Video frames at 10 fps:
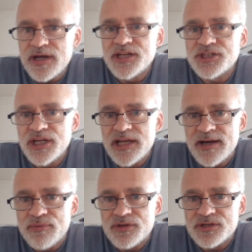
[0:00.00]

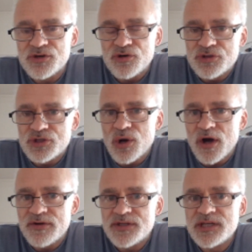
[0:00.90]
engineer with a
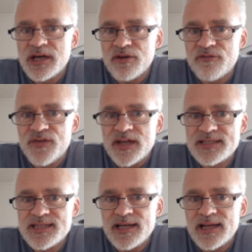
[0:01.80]
screwdriver to kind of
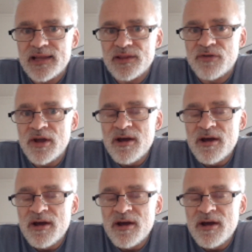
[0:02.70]
fix it and get them.